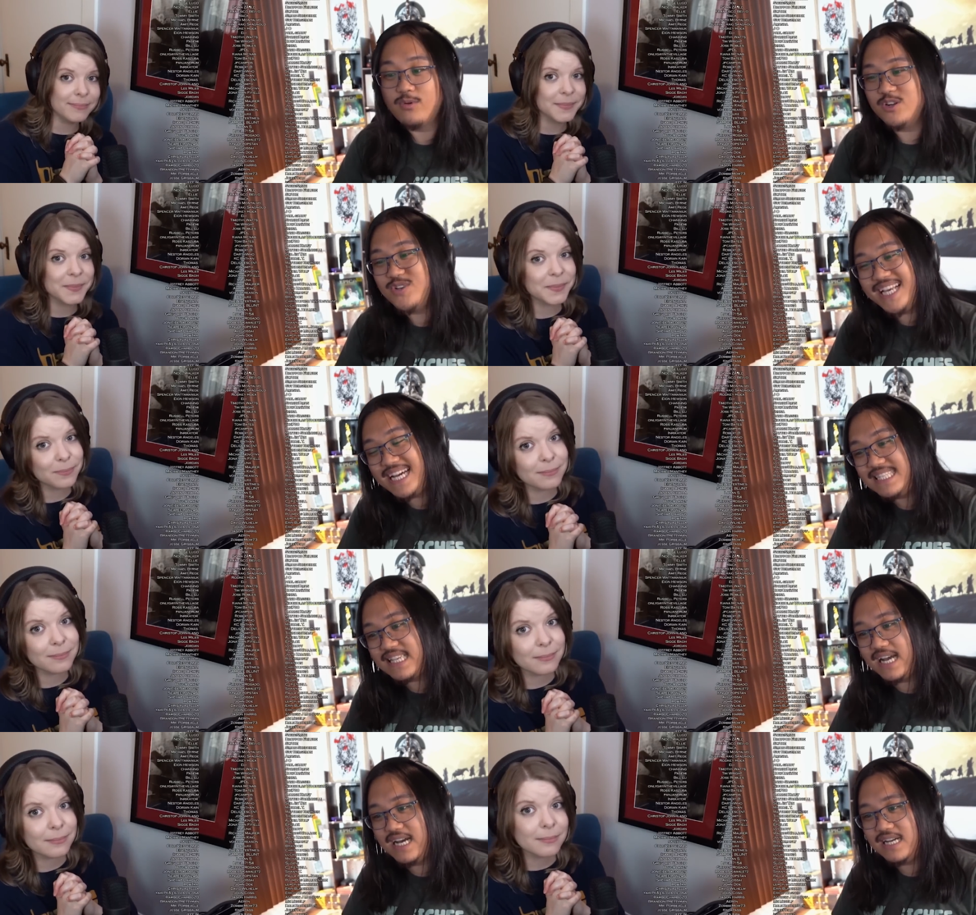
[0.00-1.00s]

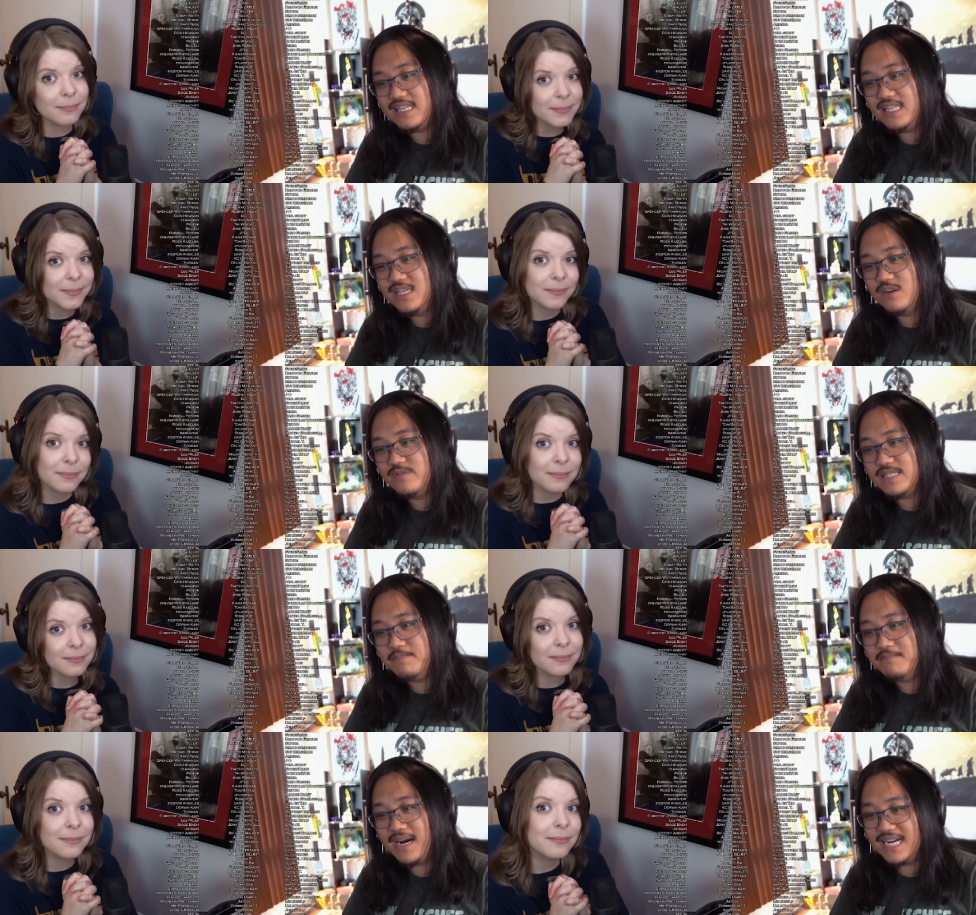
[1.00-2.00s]
Speaker 1: Rodriguez, uh, Nico
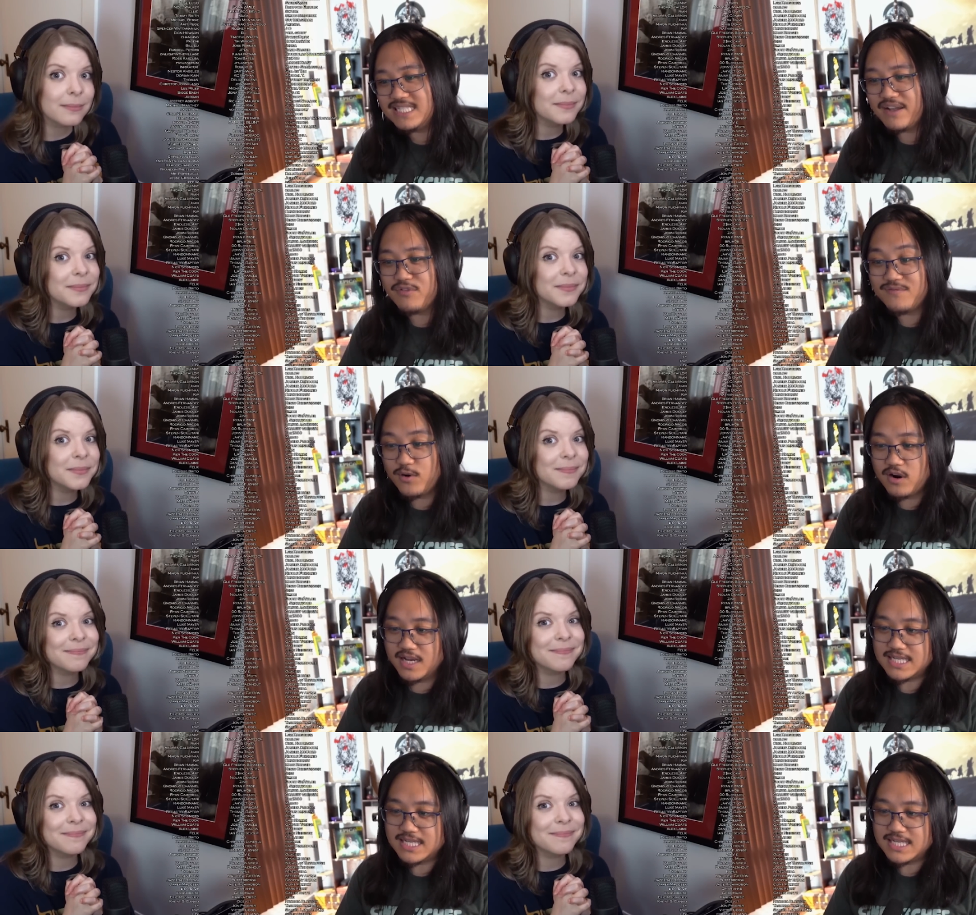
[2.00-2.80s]
Demas, 944,